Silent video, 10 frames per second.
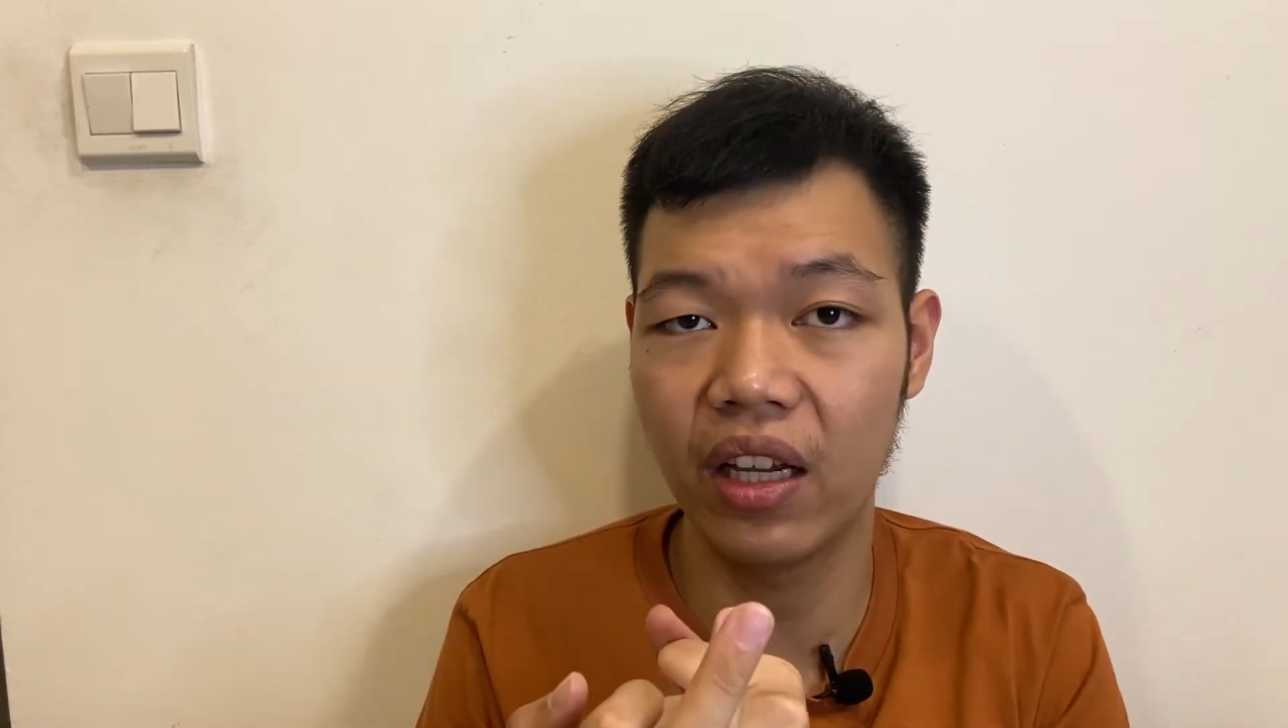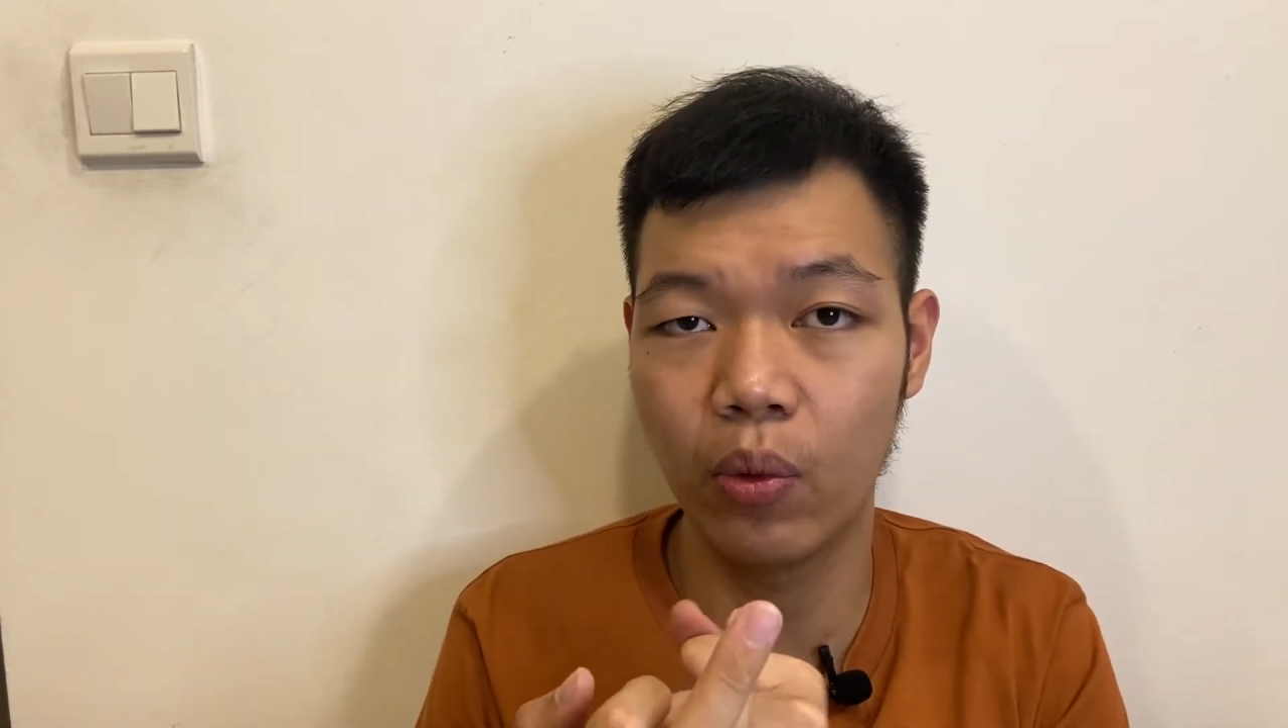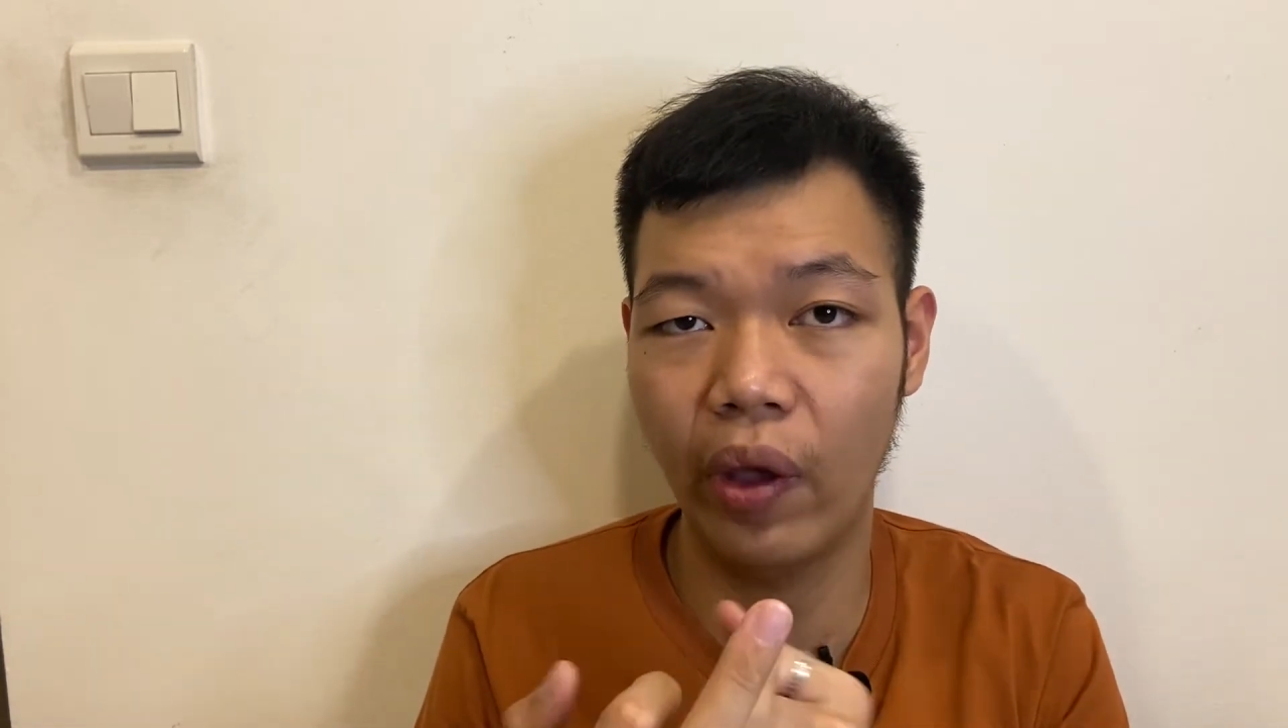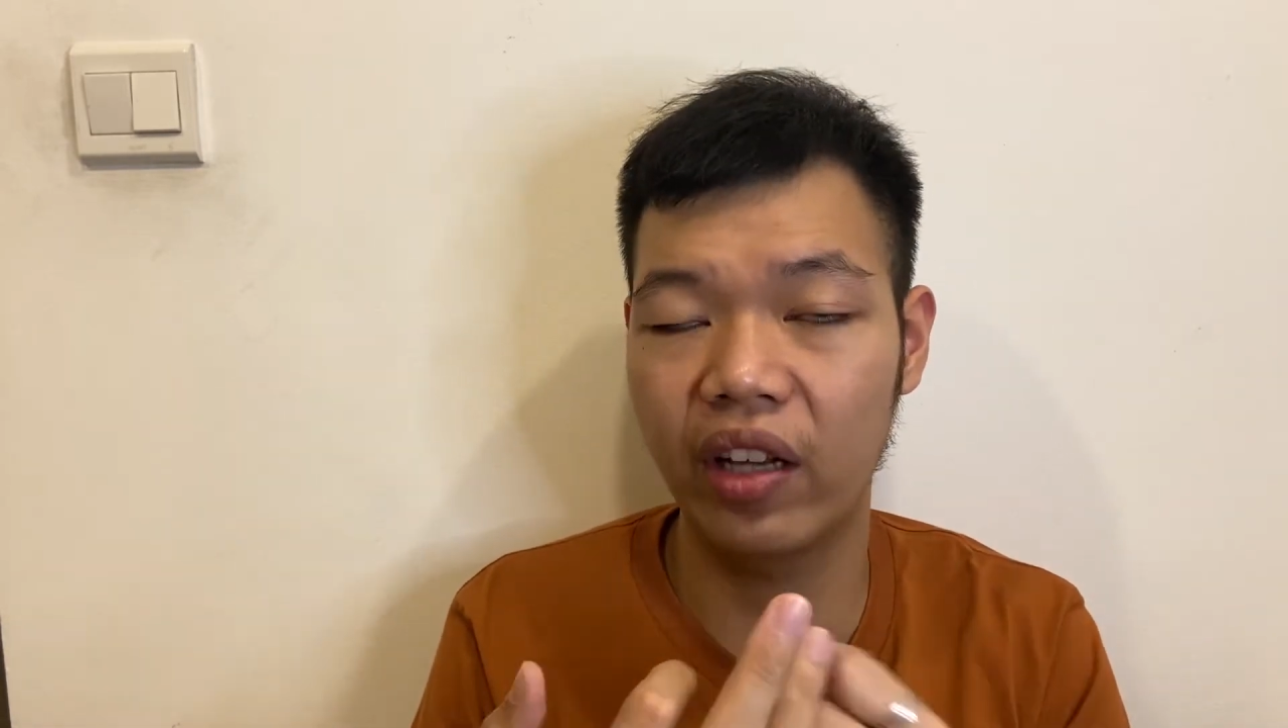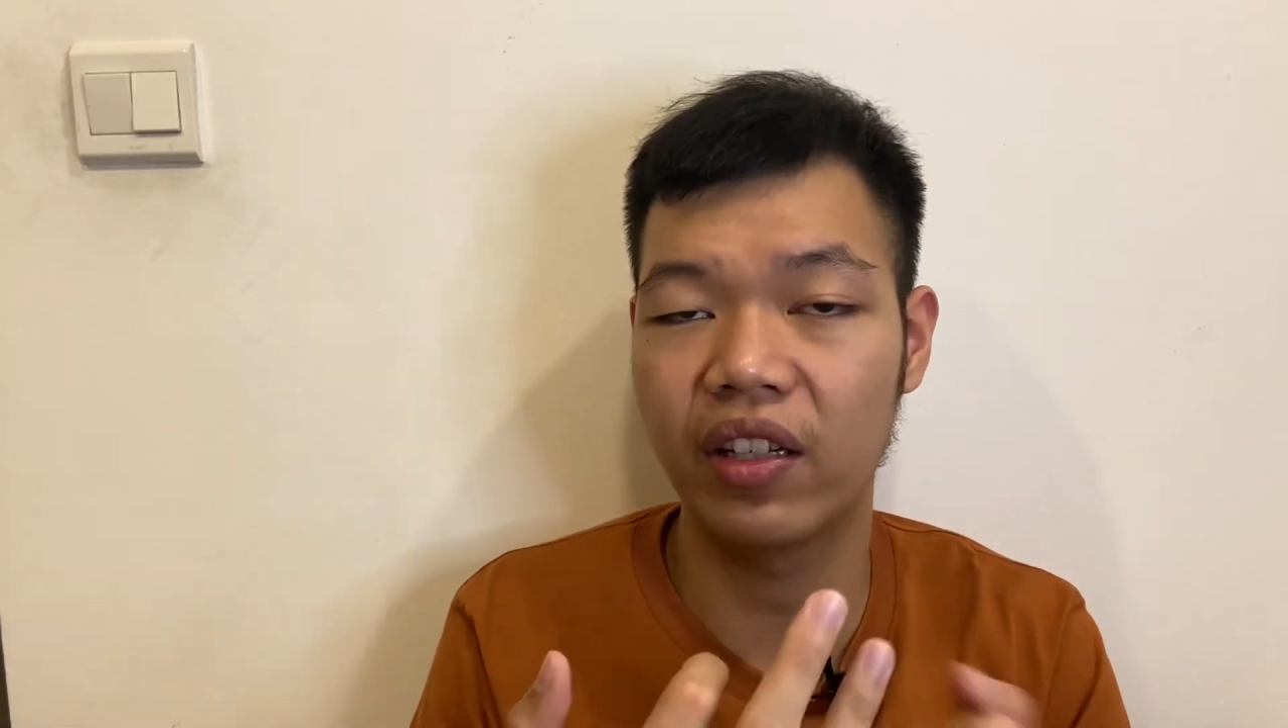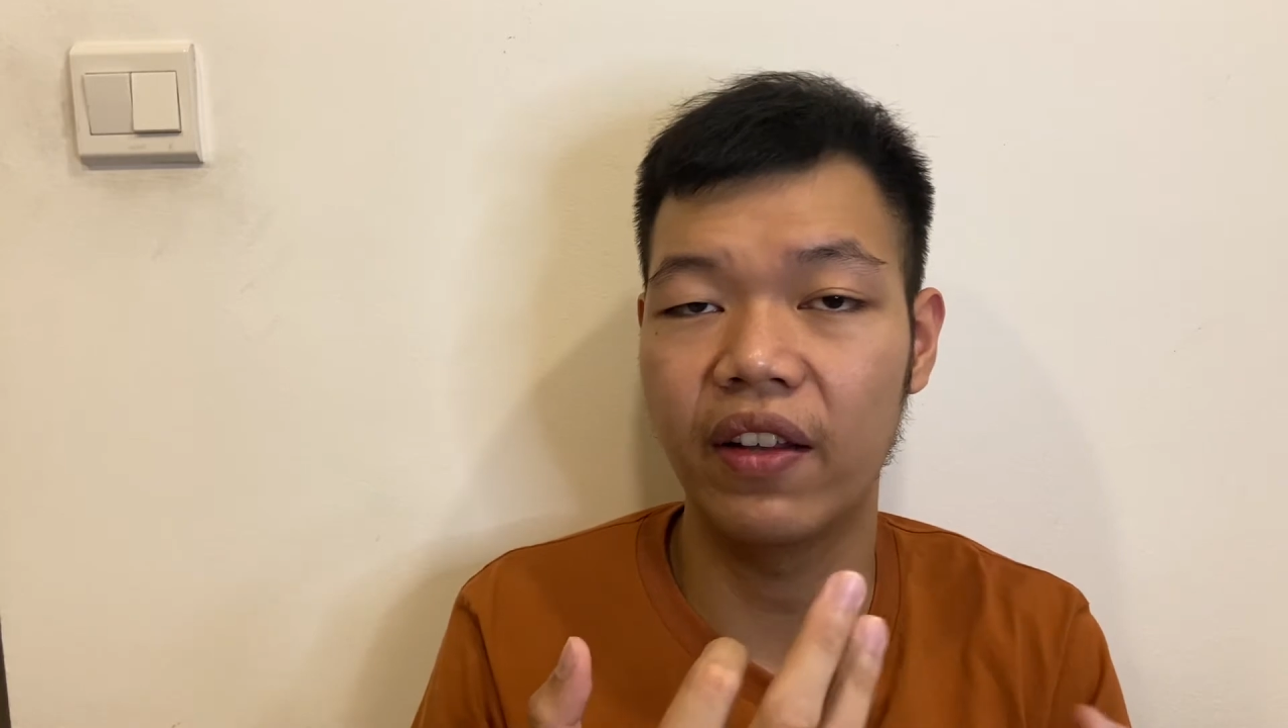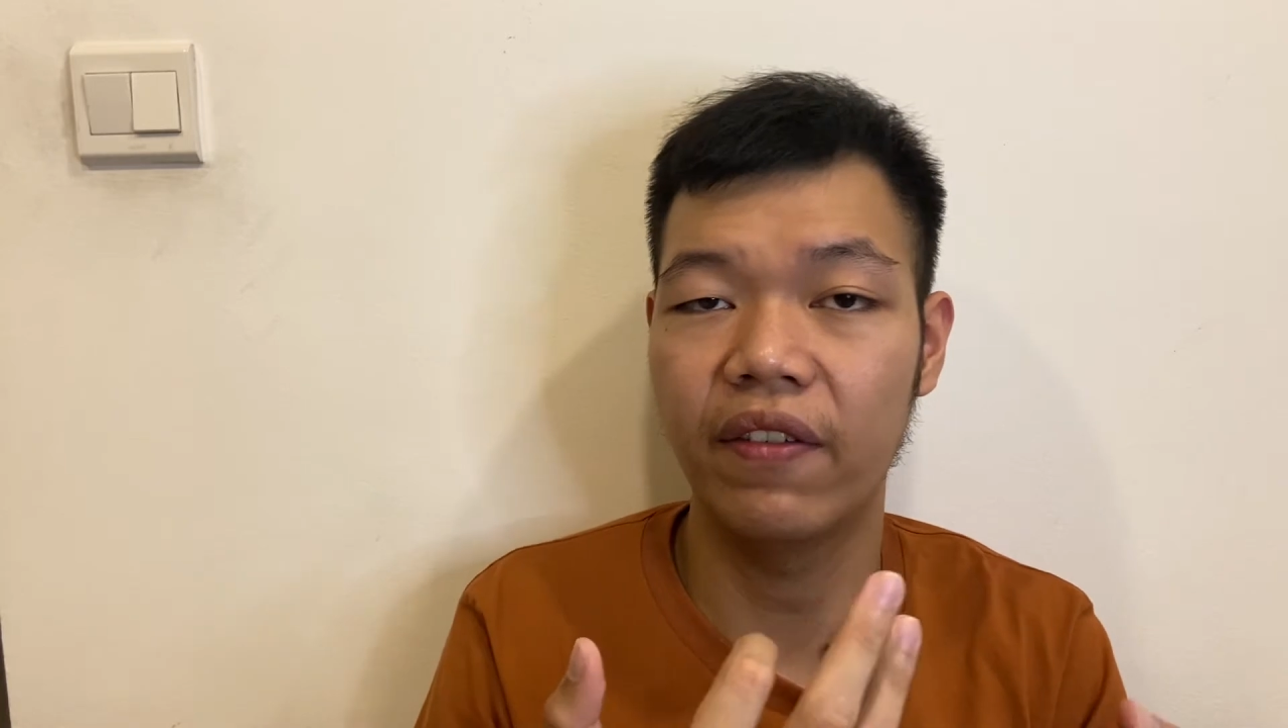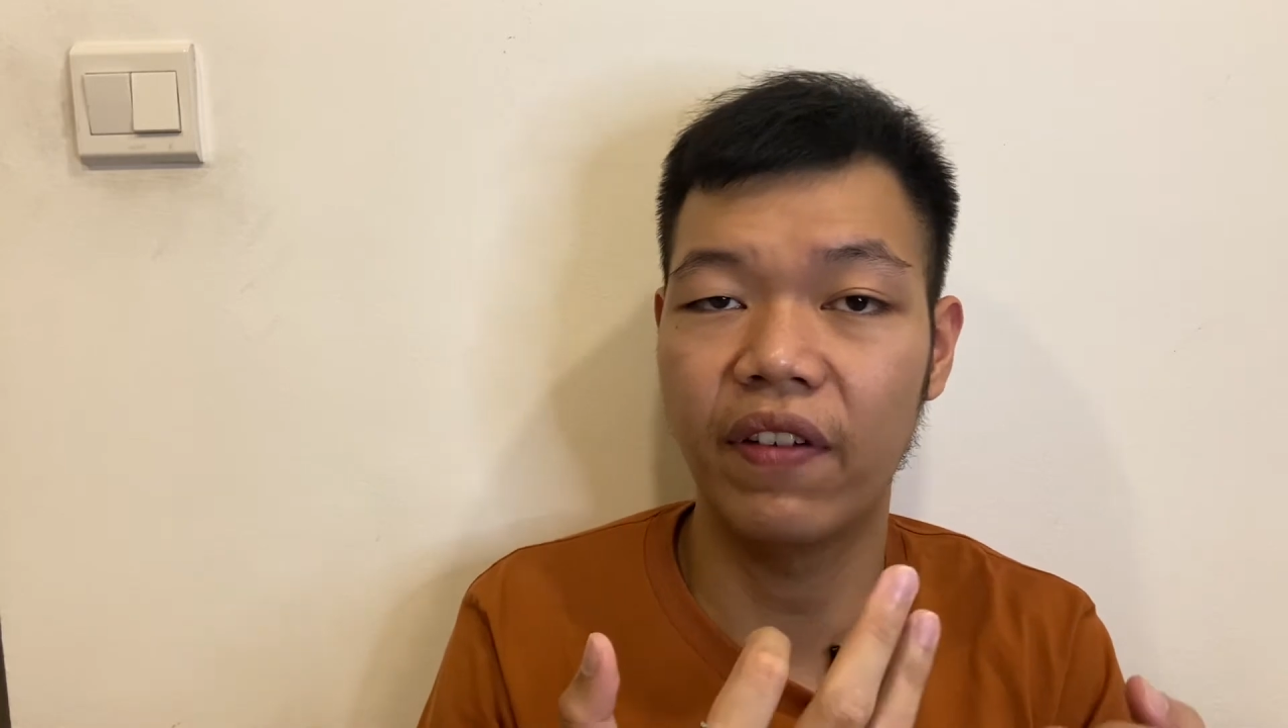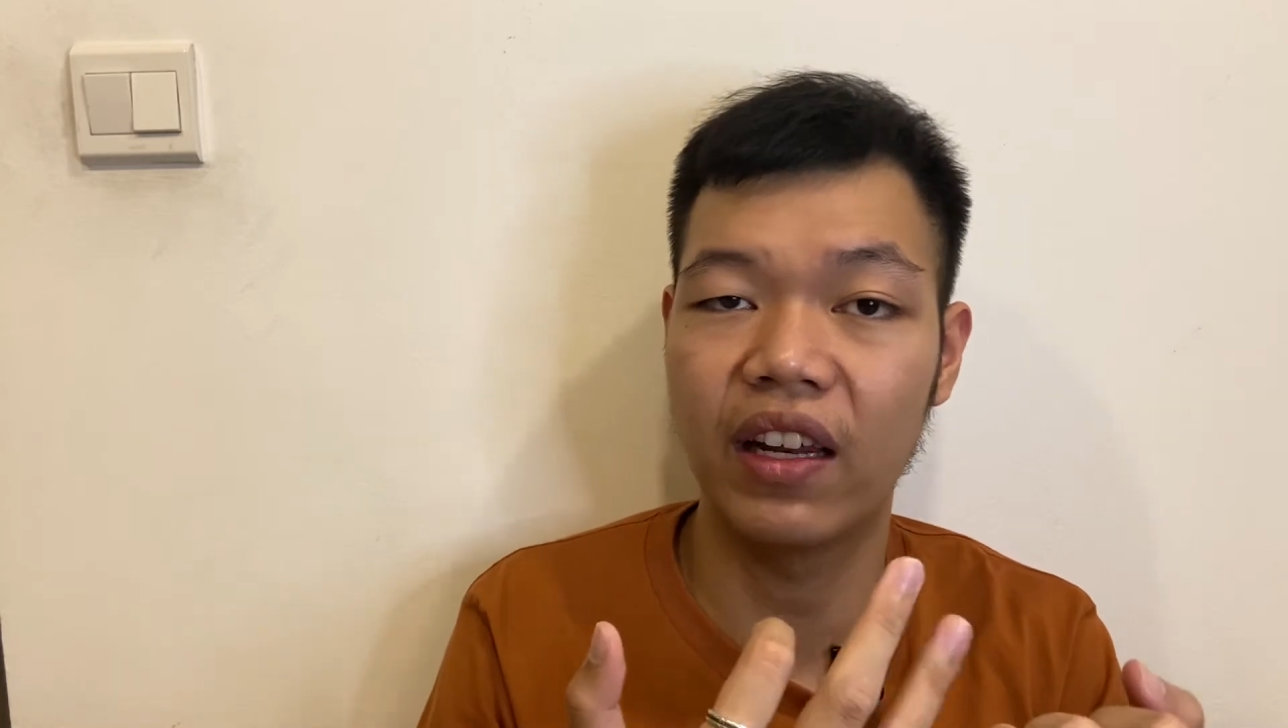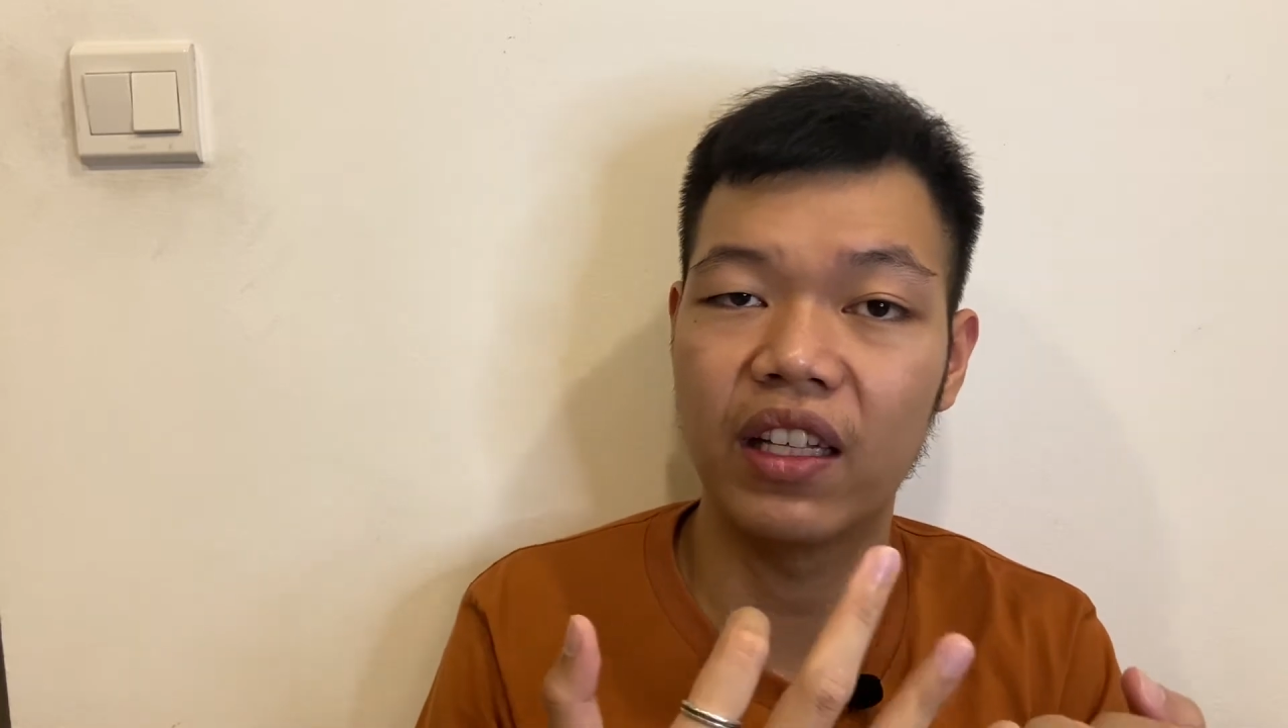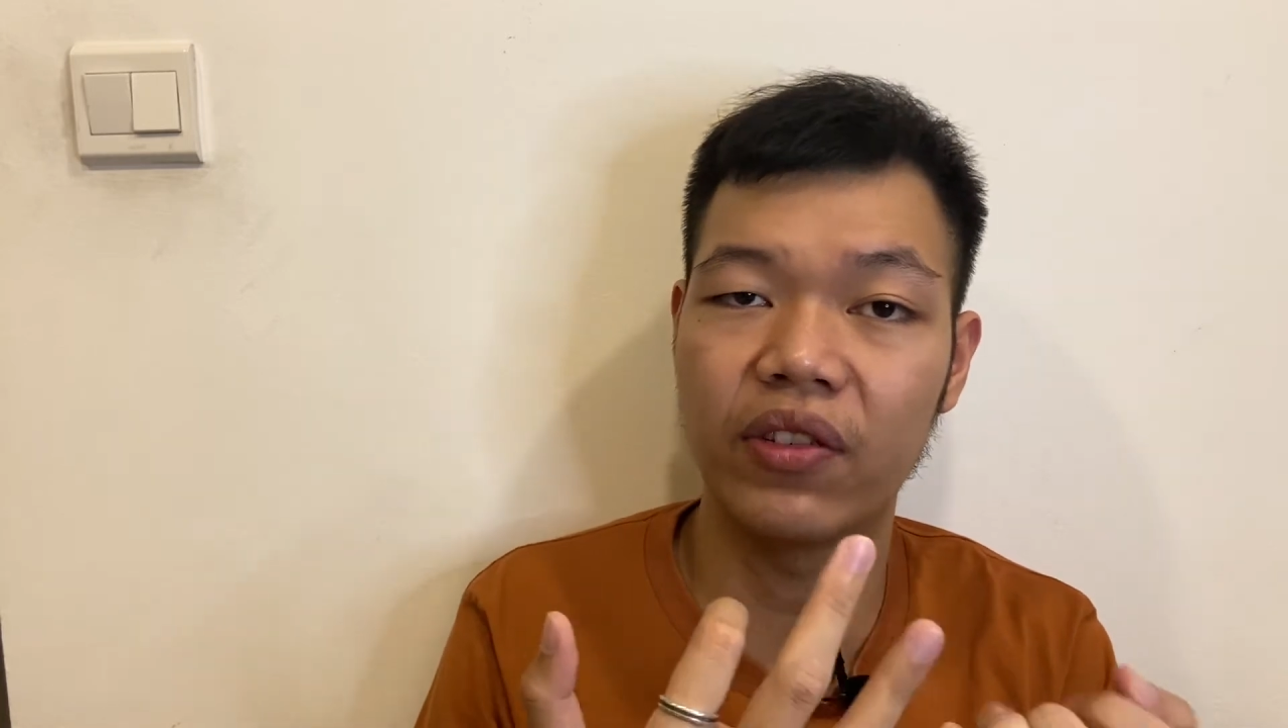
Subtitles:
we actually finance